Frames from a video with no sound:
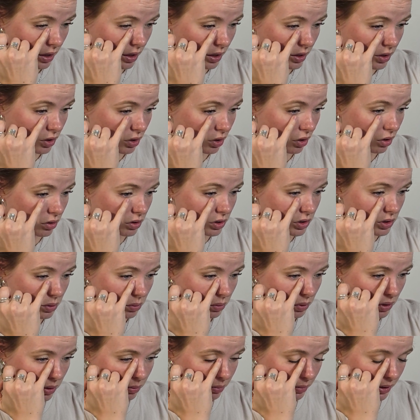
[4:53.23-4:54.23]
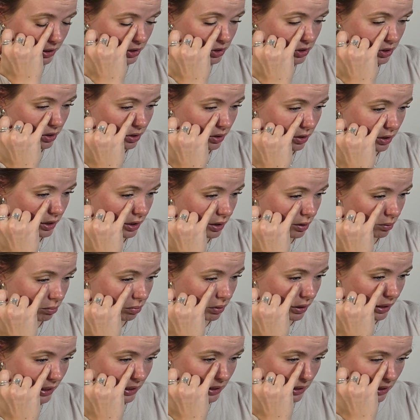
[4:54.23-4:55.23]
You also want to make sure that you're
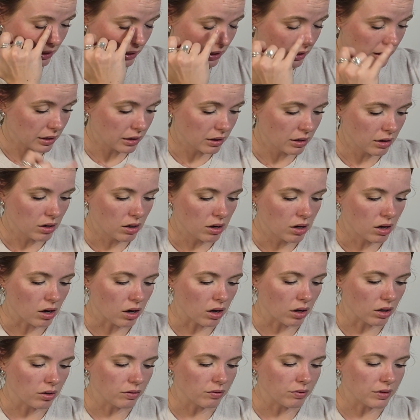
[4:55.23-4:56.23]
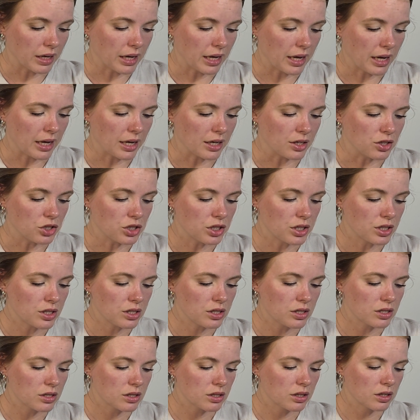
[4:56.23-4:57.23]
blending all of the
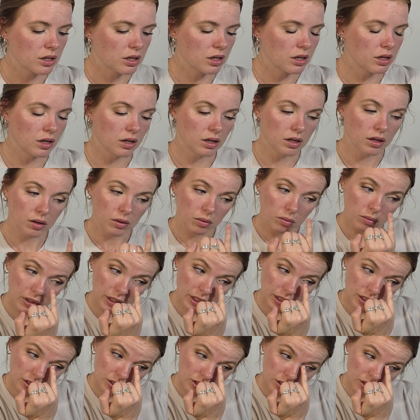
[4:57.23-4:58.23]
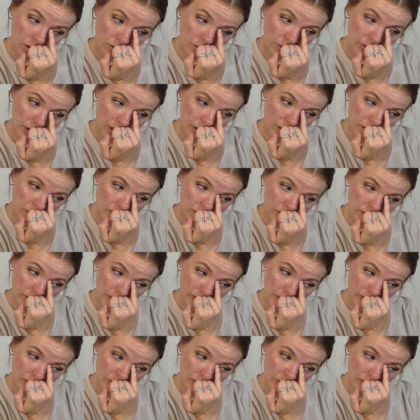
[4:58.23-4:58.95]
edges where it's going.